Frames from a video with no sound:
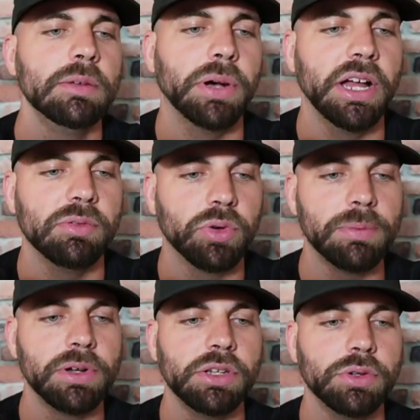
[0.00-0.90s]
But what I
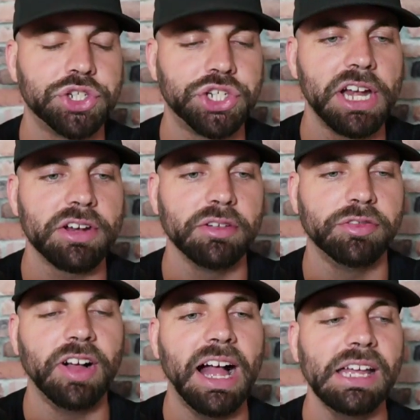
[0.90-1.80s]
want to do is share the
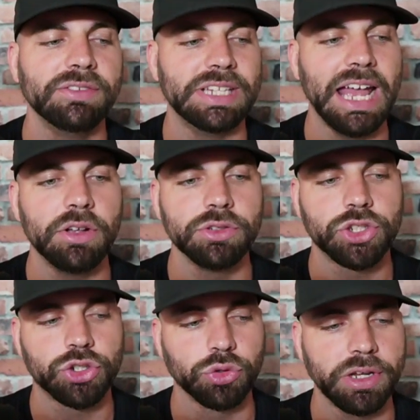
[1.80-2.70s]
5
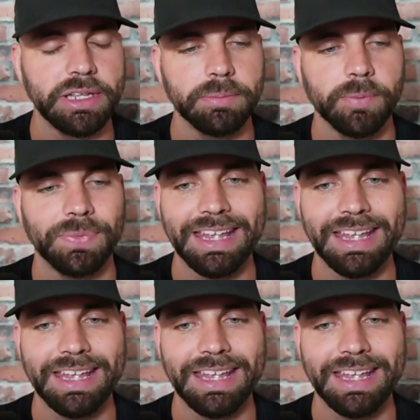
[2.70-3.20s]
downstream